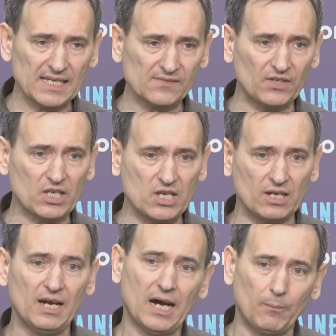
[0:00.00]
So we
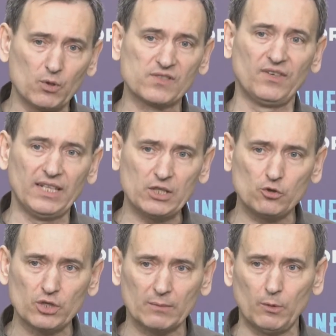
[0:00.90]
have a lot of
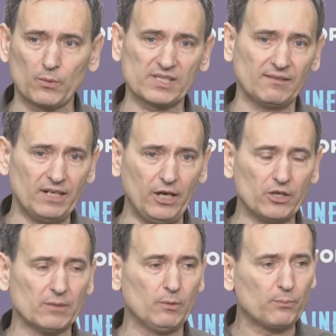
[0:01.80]
names in our
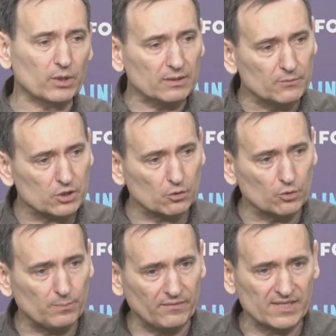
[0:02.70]
toponymics that
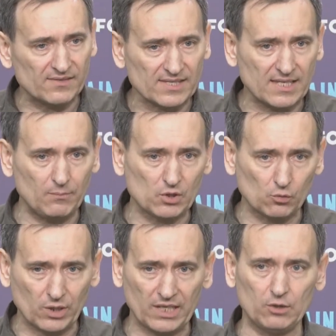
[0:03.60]
either
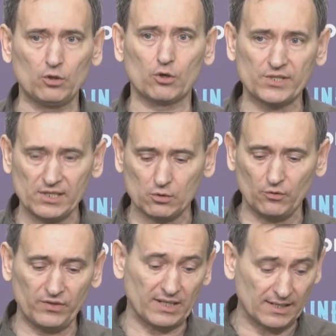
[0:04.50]
commemorate or
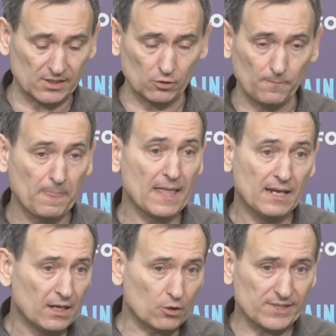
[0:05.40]
glorify or
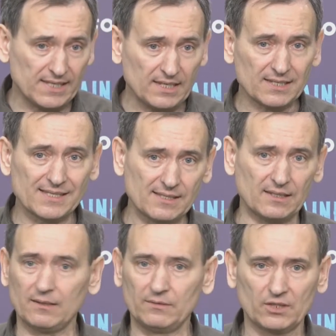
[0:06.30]
otherwise
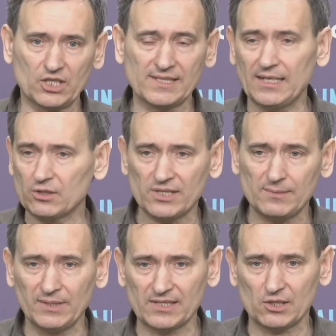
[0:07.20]
demonstrate the ties
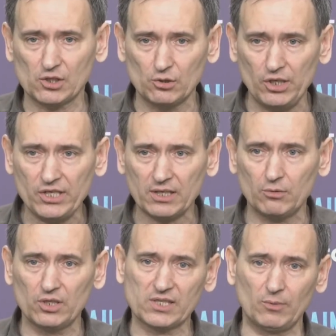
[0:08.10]
between
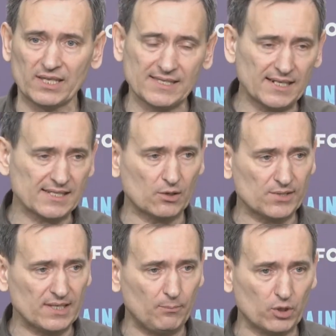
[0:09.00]
Ukraine and
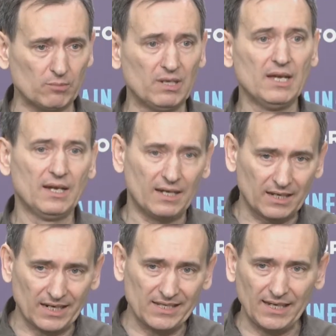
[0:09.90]
Russia
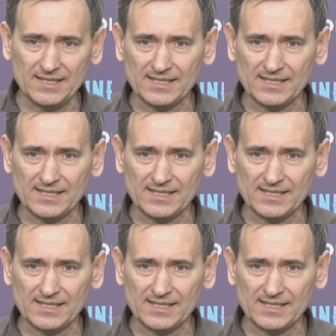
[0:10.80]
since